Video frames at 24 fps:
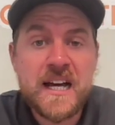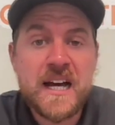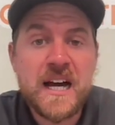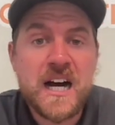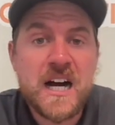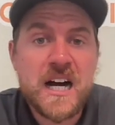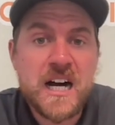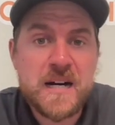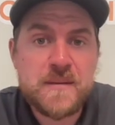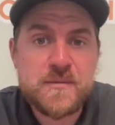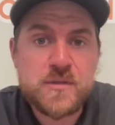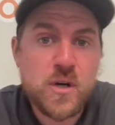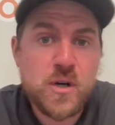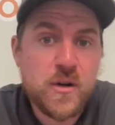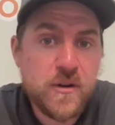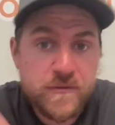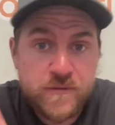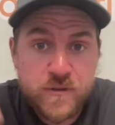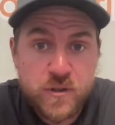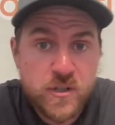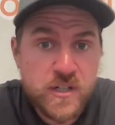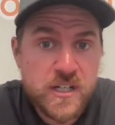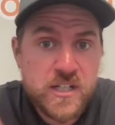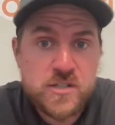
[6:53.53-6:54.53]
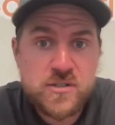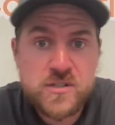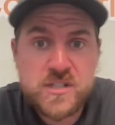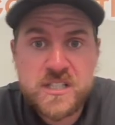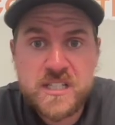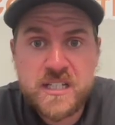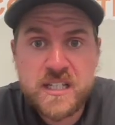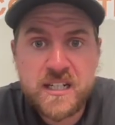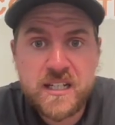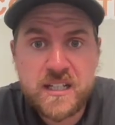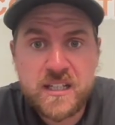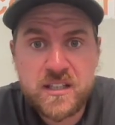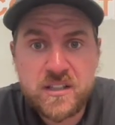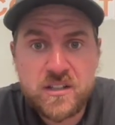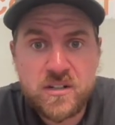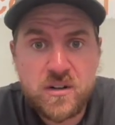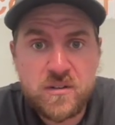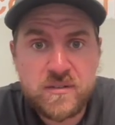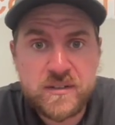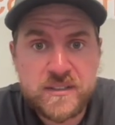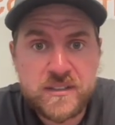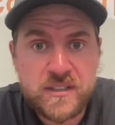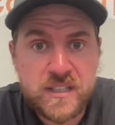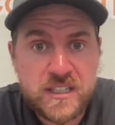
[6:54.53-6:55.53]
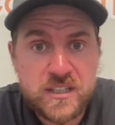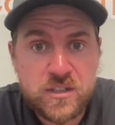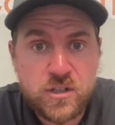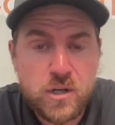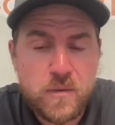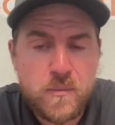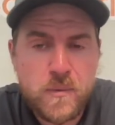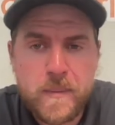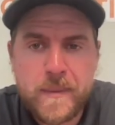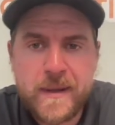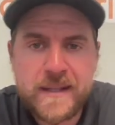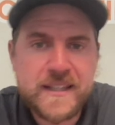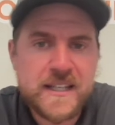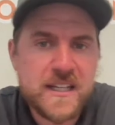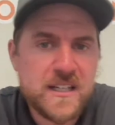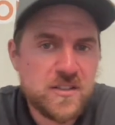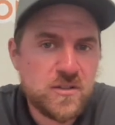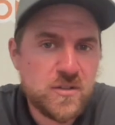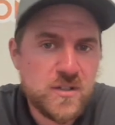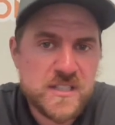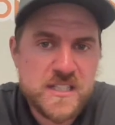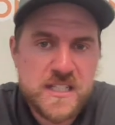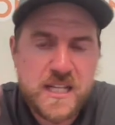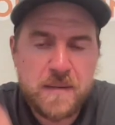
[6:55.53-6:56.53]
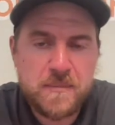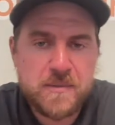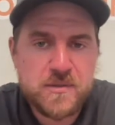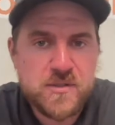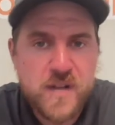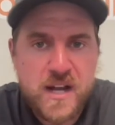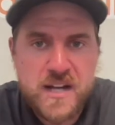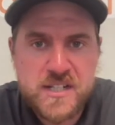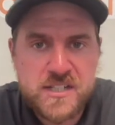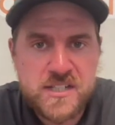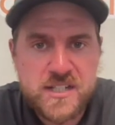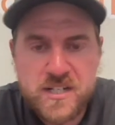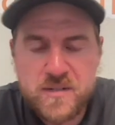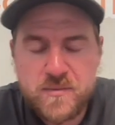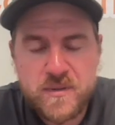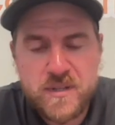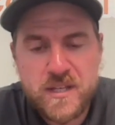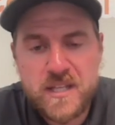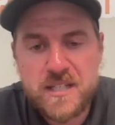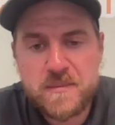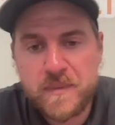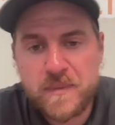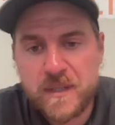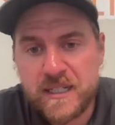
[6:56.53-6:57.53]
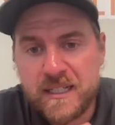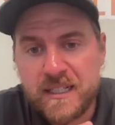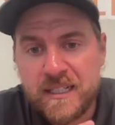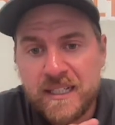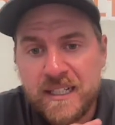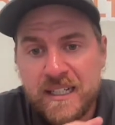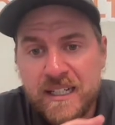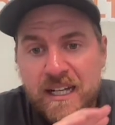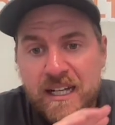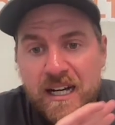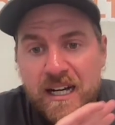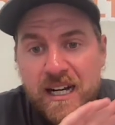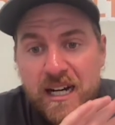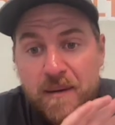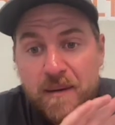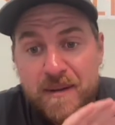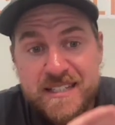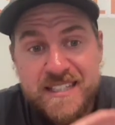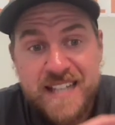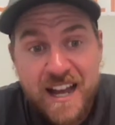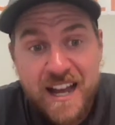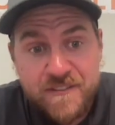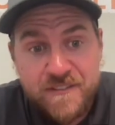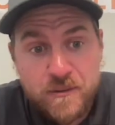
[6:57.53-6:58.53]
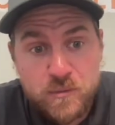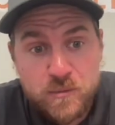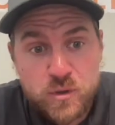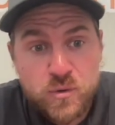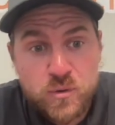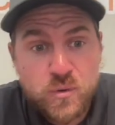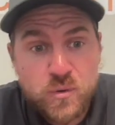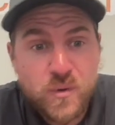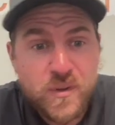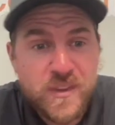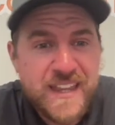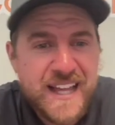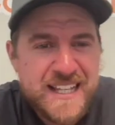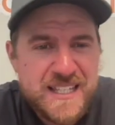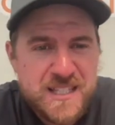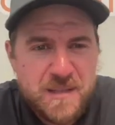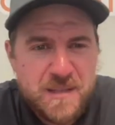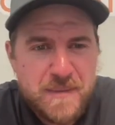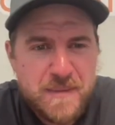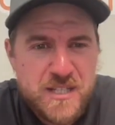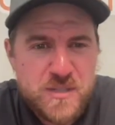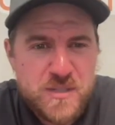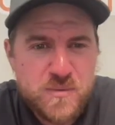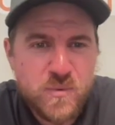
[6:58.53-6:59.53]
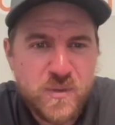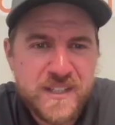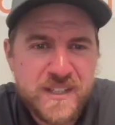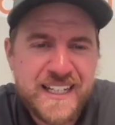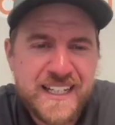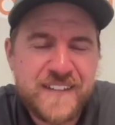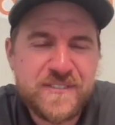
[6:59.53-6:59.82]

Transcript: Um, so if you're interested, you know, in, in, learning more about that, you can set up a strategy session with us. But um, aside from Google, that's the best one.